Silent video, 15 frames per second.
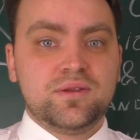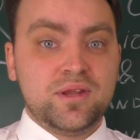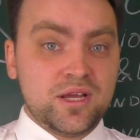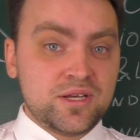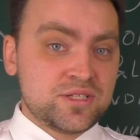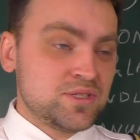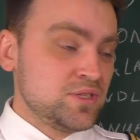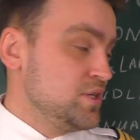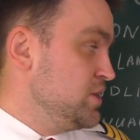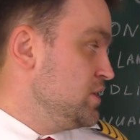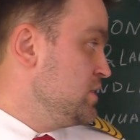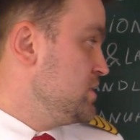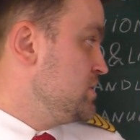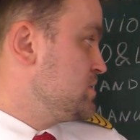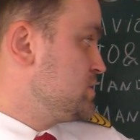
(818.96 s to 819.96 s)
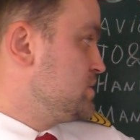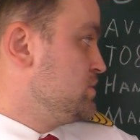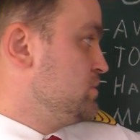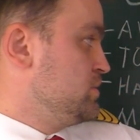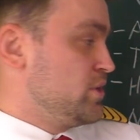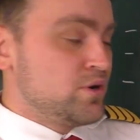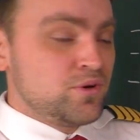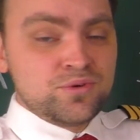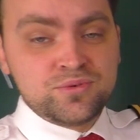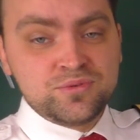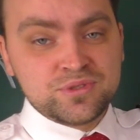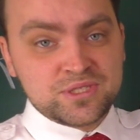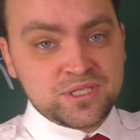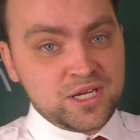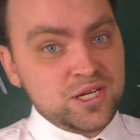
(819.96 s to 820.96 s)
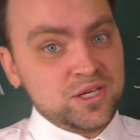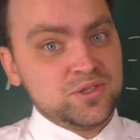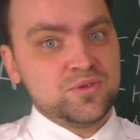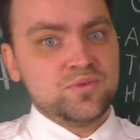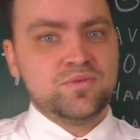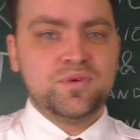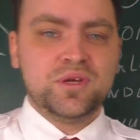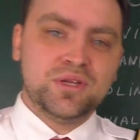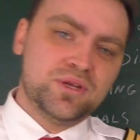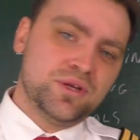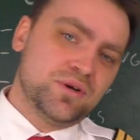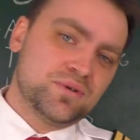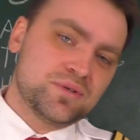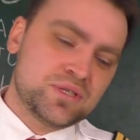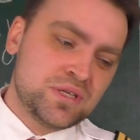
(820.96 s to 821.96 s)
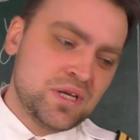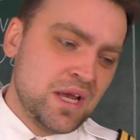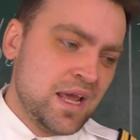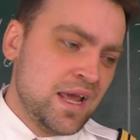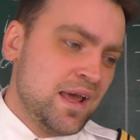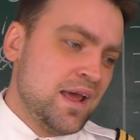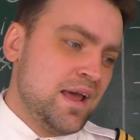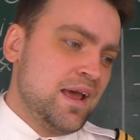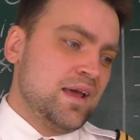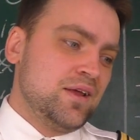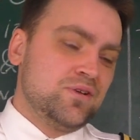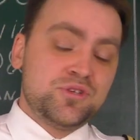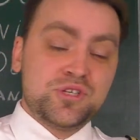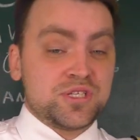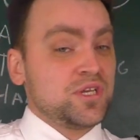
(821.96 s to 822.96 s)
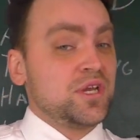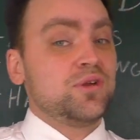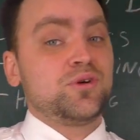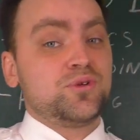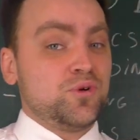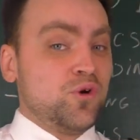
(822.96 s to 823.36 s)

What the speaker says: Next is no side windows. You just cannot